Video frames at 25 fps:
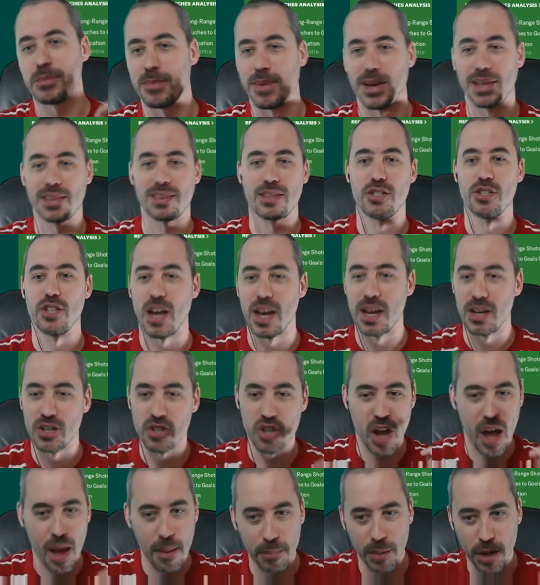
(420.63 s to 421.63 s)
to make the
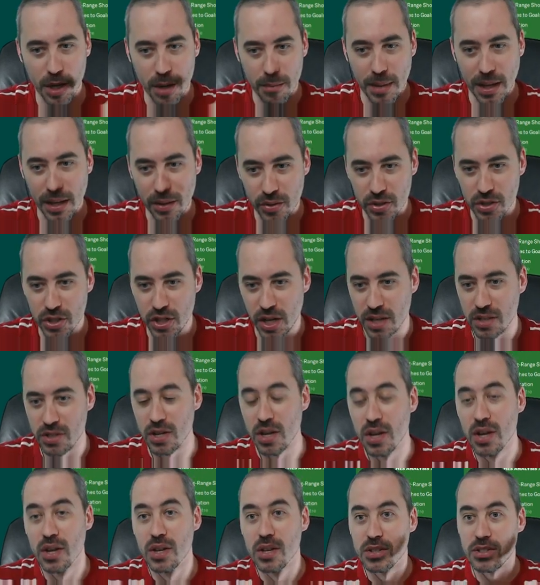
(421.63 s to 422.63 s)
change. I'm gonna make the change.
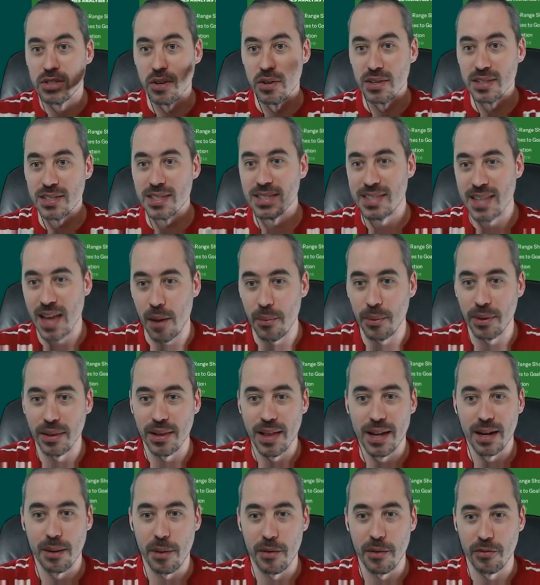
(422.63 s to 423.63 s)
So this is how we
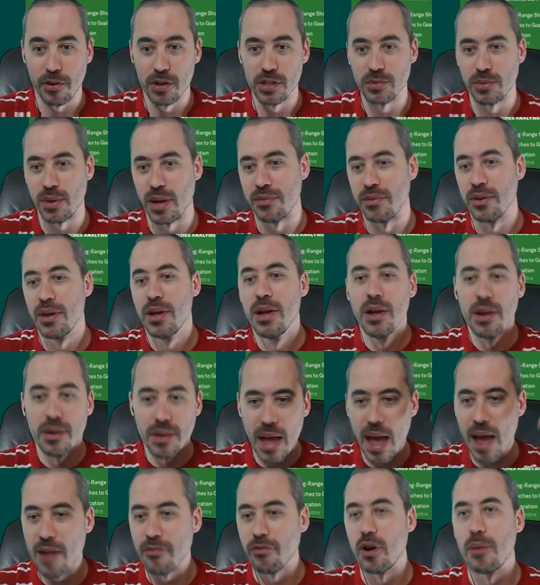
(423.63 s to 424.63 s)
line up, my friends. We have
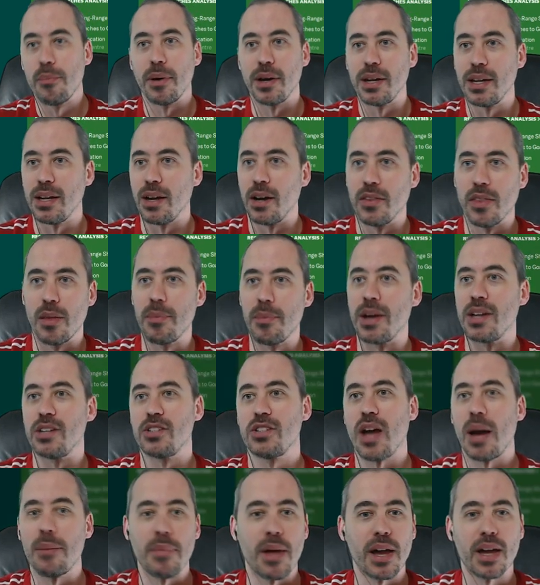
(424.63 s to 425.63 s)
everybody on the
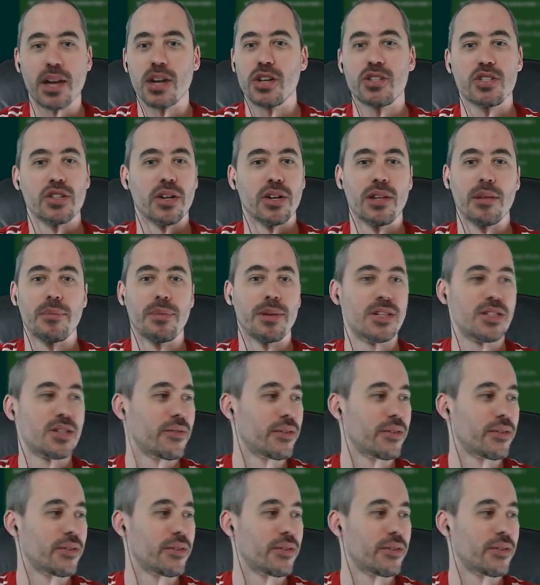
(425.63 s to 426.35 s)
bench. I'm not gonna show you the bench